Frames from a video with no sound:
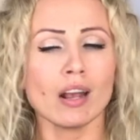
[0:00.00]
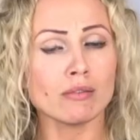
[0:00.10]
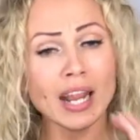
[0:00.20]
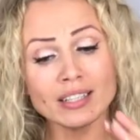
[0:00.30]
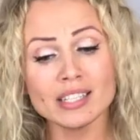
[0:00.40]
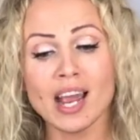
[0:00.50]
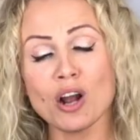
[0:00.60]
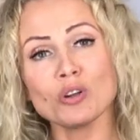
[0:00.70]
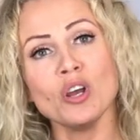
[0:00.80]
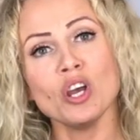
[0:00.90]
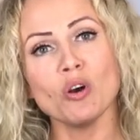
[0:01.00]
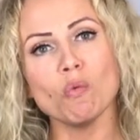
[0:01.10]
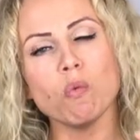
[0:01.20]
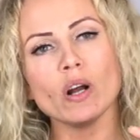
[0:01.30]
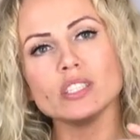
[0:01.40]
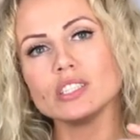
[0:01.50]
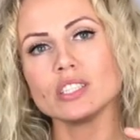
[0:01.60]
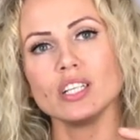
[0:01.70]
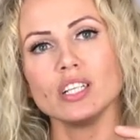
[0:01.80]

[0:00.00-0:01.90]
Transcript: write it down what